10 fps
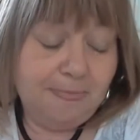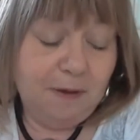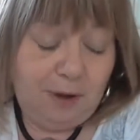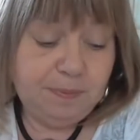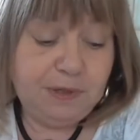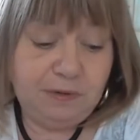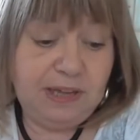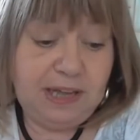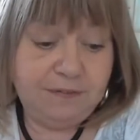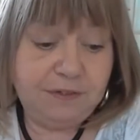You absolutely
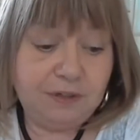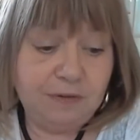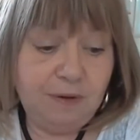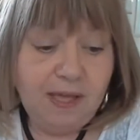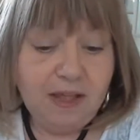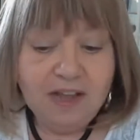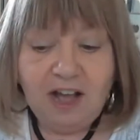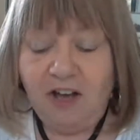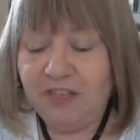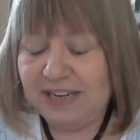have to.
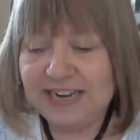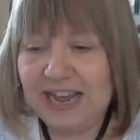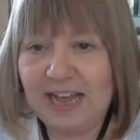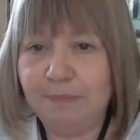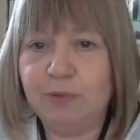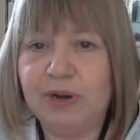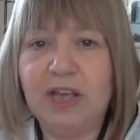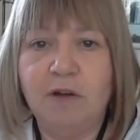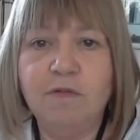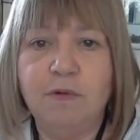Are there times when
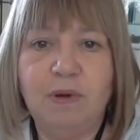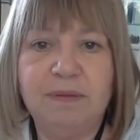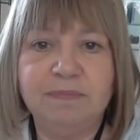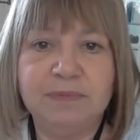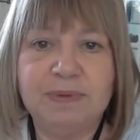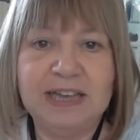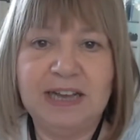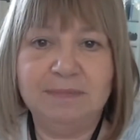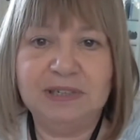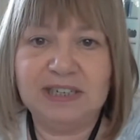it overwhelms me and
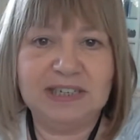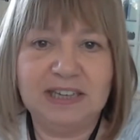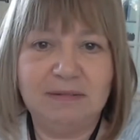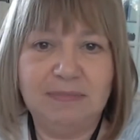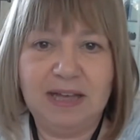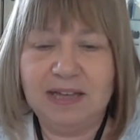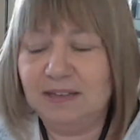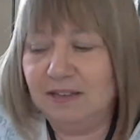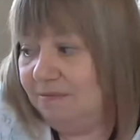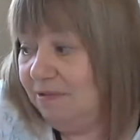I'm sitting in
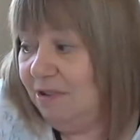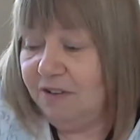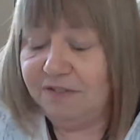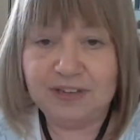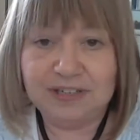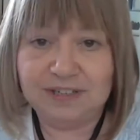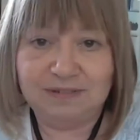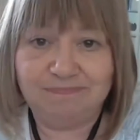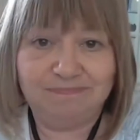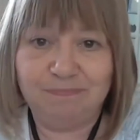my
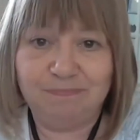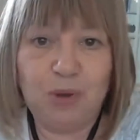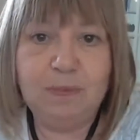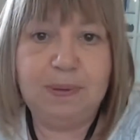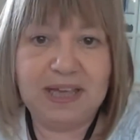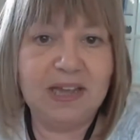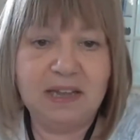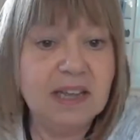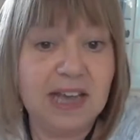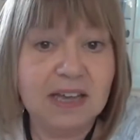office
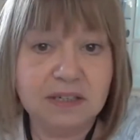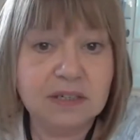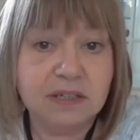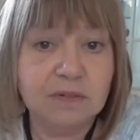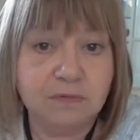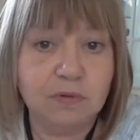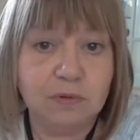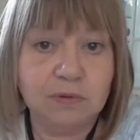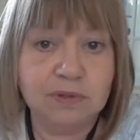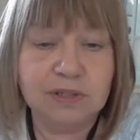weeping? Yes, of
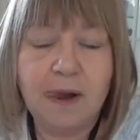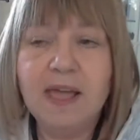course.